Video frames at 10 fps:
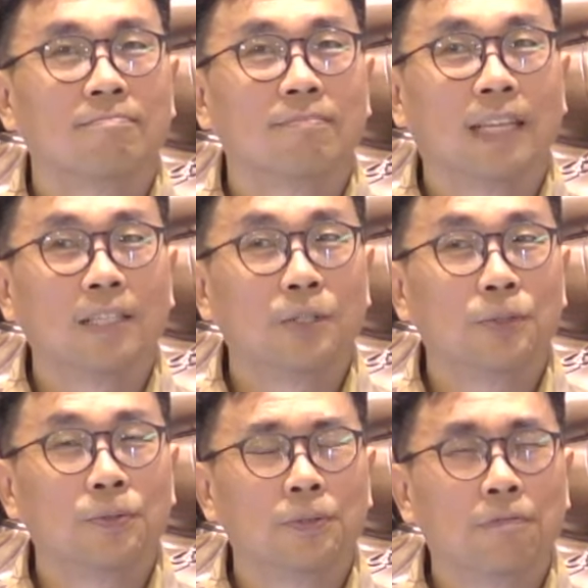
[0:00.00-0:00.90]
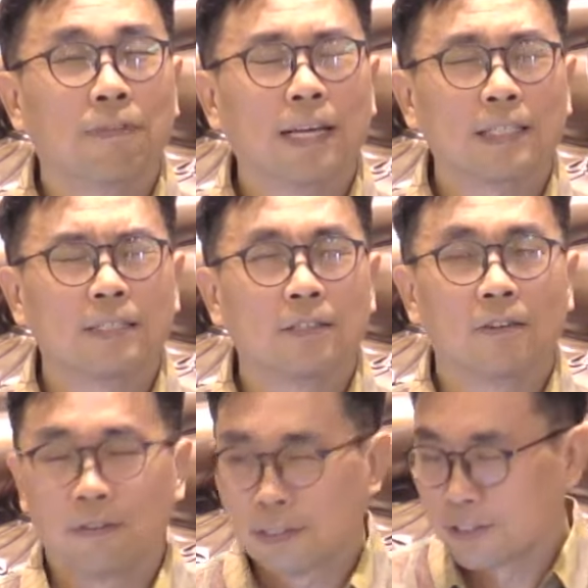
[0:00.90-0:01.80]
then you reflect,
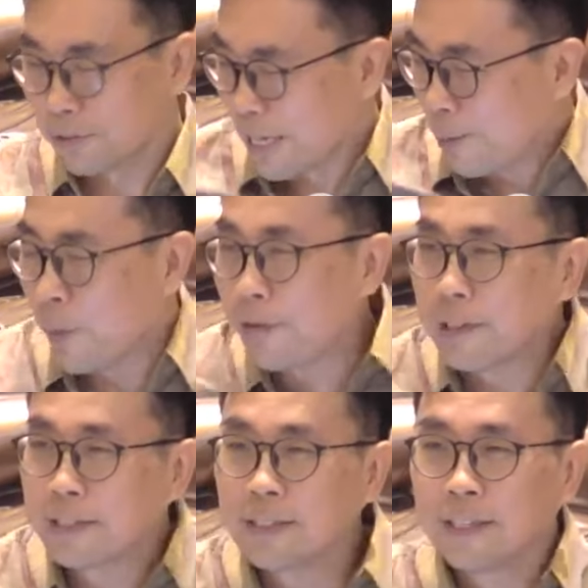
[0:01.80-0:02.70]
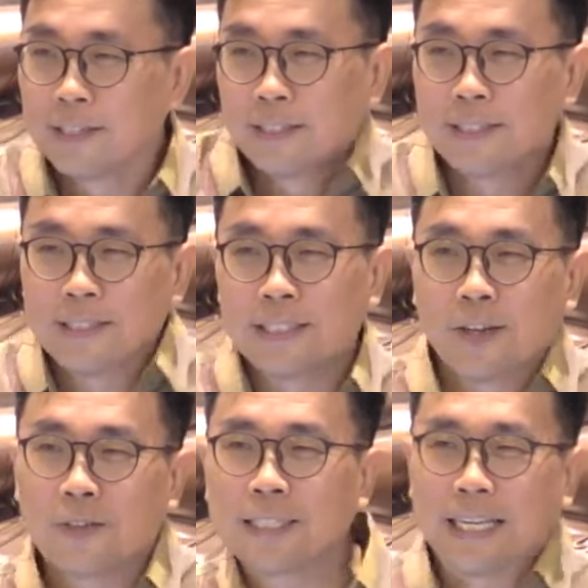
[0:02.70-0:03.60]
today I'm wearing, this is
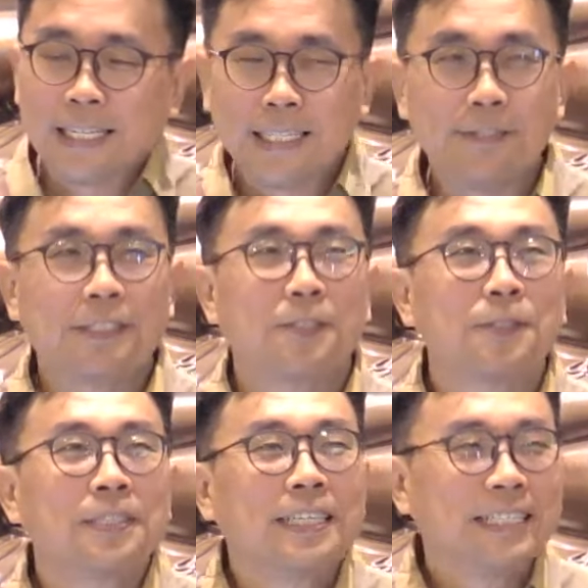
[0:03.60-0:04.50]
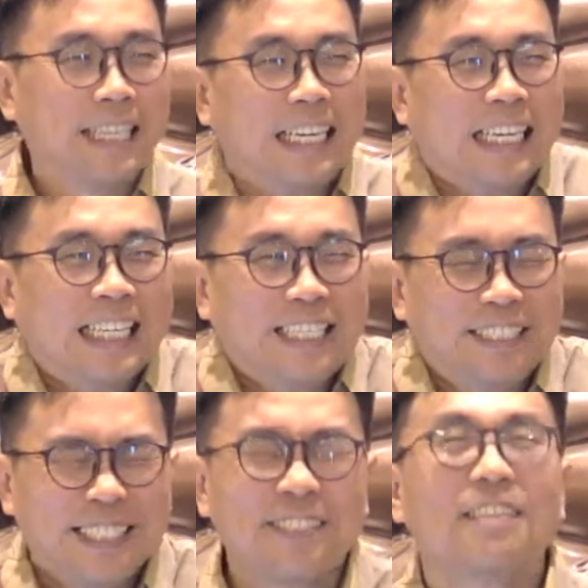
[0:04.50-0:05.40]
all dead leaves, so dead
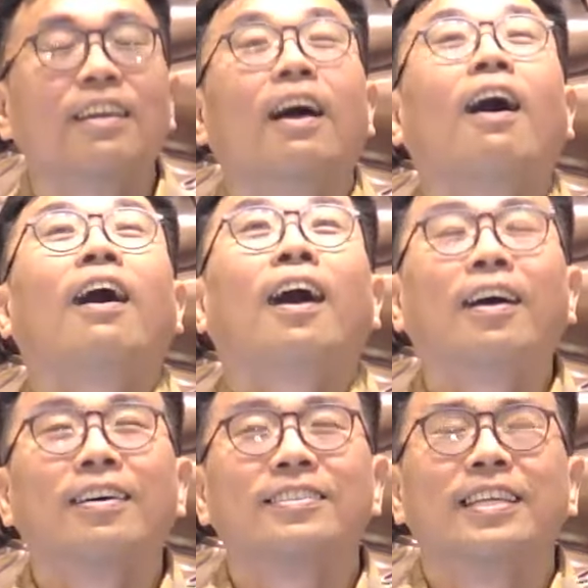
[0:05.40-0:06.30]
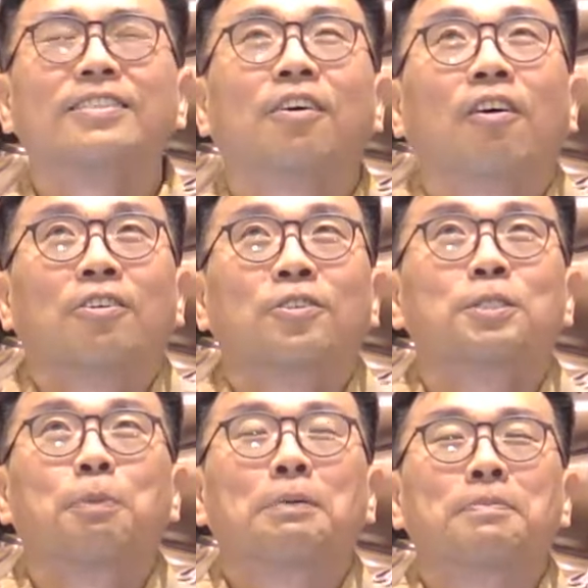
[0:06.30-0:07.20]
leaves, so then you're all
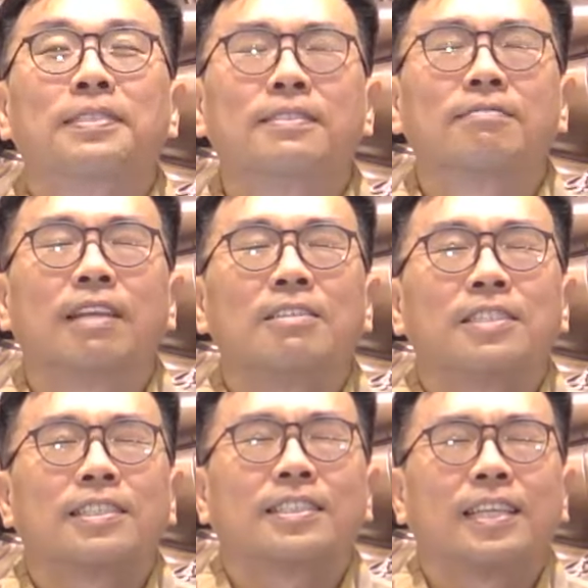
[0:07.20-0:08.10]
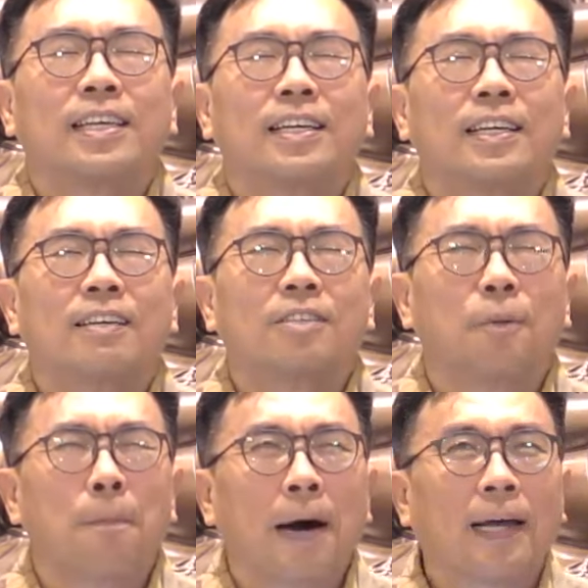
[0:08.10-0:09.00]
goosebumps. Then you just stay
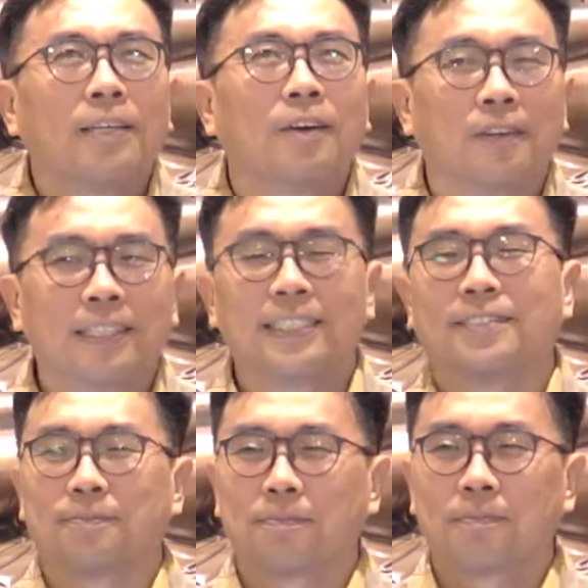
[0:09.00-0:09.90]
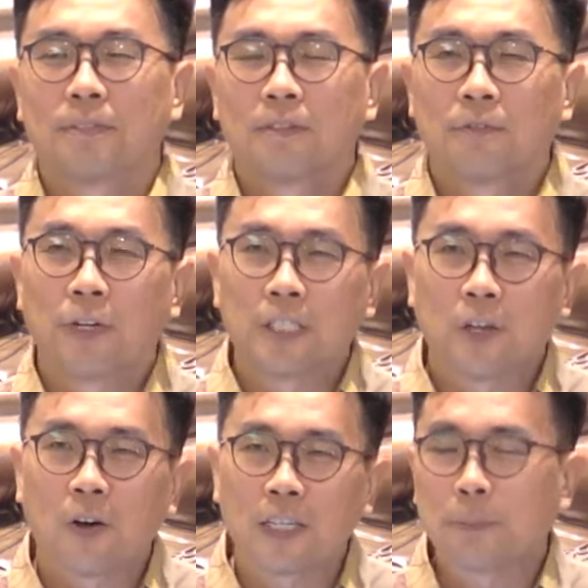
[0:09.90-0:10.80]
your mind on it for as
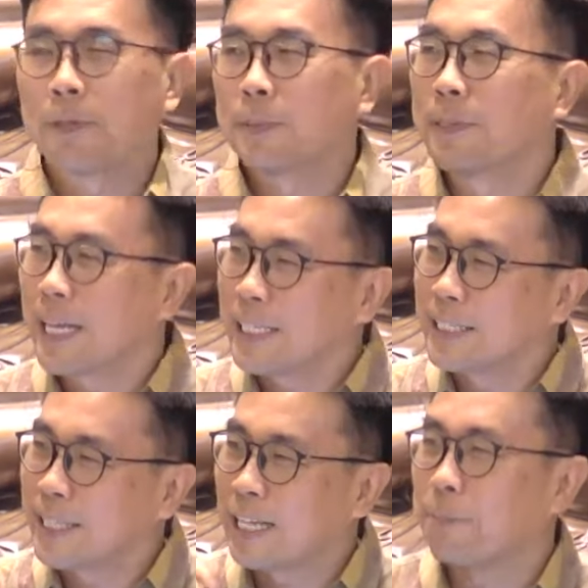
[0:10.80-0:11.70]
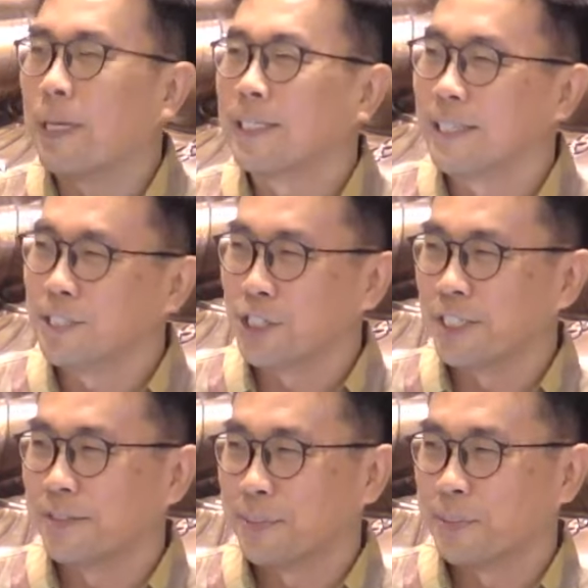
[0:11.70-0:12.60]
long as possible. That is death
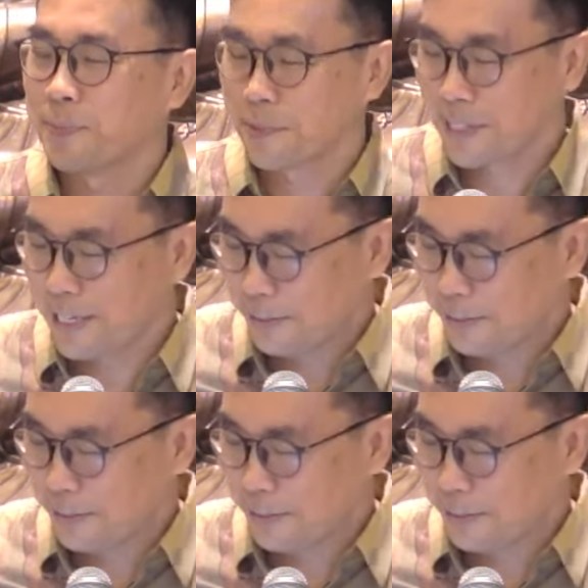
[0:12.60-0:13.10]
meditation. Okay?